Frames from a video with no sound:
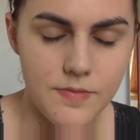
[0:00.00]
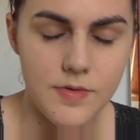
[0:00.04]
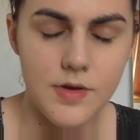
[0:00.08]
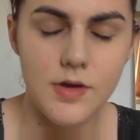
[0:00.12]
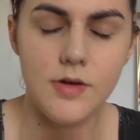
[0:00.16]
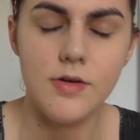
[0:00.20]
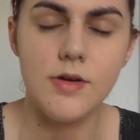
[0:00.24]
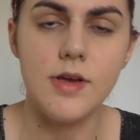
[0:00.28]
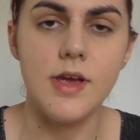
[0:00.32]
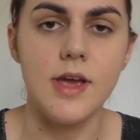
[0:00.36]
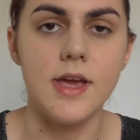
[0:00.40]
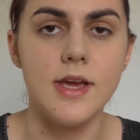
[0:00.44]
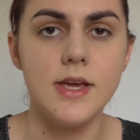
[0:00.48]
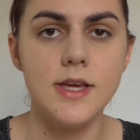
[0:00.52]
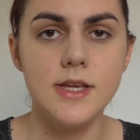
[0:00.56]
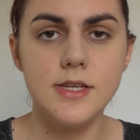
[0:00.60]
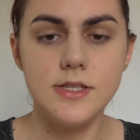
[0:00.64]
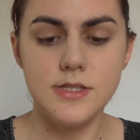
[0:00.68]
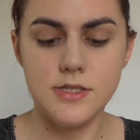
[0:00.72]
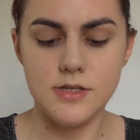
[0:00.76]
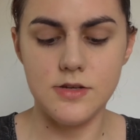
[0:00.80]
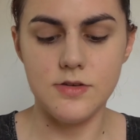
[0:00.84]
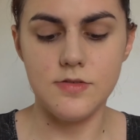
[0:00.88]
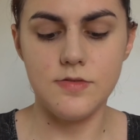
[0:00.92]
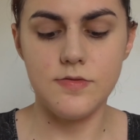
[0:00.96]
Okay,
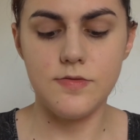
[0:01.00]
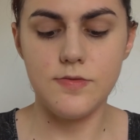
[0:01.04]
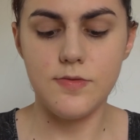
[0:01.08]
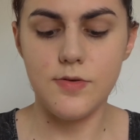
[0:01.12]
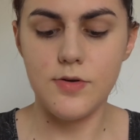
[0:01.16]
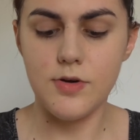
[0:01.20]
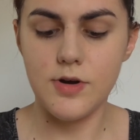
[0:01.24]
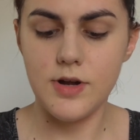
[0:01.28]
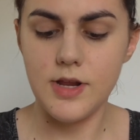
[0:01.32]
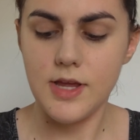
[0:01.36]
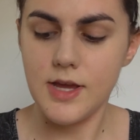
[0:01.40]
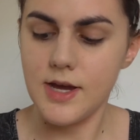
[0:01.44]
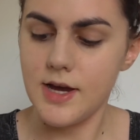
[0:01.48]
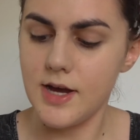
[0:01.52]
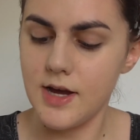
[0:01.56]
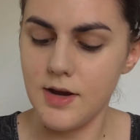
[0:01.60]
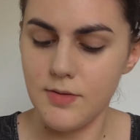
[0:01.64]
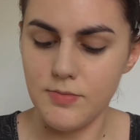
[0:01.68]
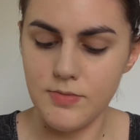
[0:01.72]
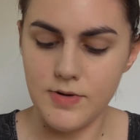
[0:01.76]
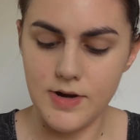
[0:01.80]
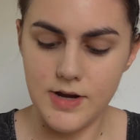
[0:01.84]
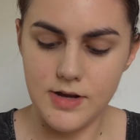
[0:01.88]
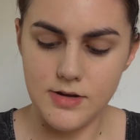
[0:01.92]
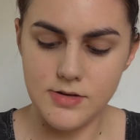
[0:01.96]
so for the
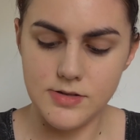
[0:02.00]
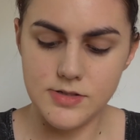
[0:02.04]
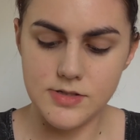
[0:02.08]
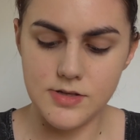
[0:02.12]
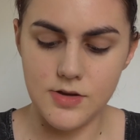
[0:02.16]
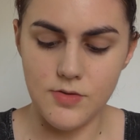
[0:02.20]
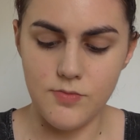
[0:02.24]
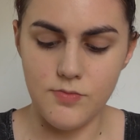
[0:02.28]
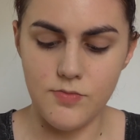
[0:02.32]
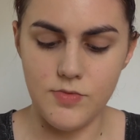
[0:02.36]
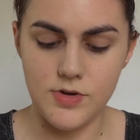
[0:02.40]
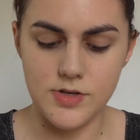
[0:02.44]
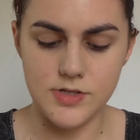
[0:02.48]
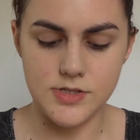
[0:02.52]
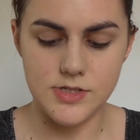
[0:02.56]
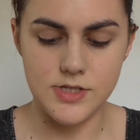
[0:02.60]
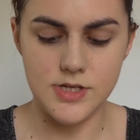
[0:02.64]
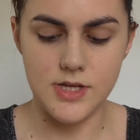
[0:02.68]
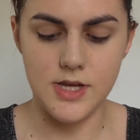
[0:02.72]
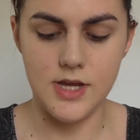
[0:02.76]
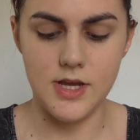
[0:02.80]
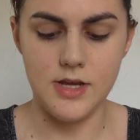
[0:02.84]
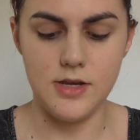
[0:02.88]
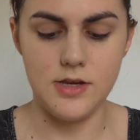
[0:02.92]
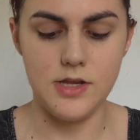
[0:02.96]
eyebrows, I'm once
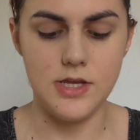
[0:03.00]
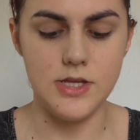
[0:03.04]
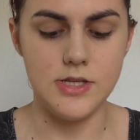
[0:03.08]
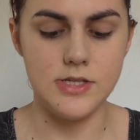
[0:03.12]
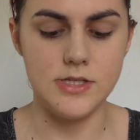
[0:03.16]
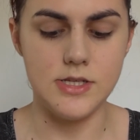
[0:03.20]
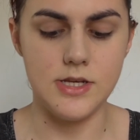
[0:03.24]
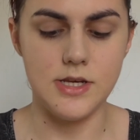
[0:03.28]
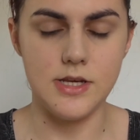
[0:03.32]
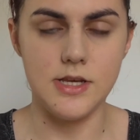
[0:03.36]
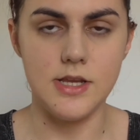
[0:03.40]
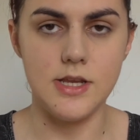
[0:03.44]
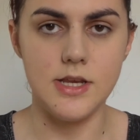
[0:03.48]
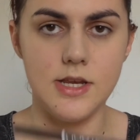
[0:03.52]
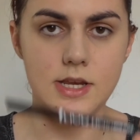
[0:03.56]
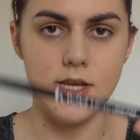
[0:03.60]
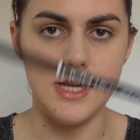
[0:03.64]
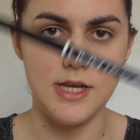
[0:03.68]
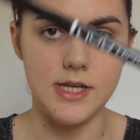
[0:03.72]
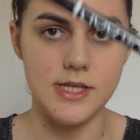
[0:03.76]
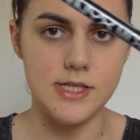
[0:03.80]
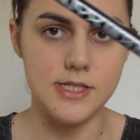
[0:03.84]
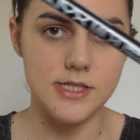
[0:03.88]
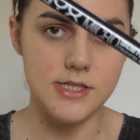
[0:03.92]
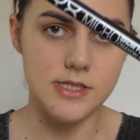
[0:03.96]
again using the
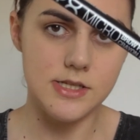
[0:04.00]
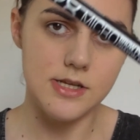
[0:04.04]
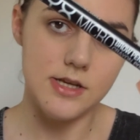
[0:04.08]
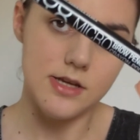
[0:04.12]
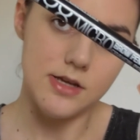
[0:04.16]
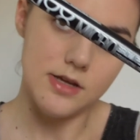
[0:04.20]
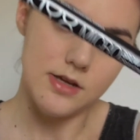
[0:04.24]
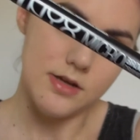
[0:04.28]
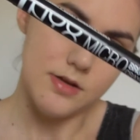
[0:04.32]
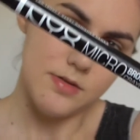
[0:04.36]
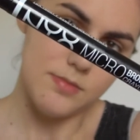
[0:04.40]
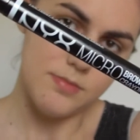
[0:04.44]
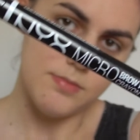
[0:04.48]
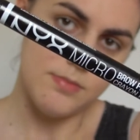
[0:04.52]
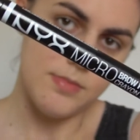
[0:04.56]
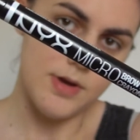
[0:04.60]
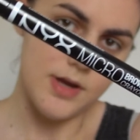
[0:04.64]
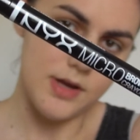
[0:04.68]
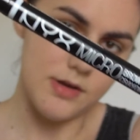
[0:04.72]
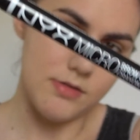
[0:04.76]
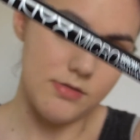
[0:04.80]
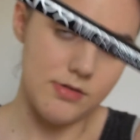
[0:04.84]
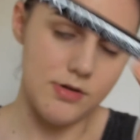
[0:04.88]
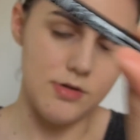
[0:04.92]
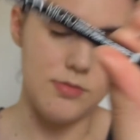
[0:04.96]
NYX
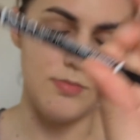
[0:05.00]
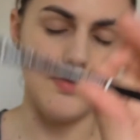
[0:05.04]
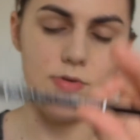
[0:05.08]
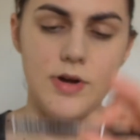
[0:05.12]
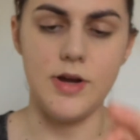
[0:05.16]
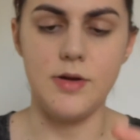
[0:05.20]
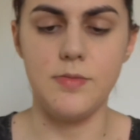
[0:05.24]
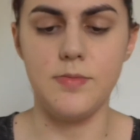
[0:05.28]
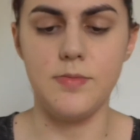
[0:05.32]
Micro Brow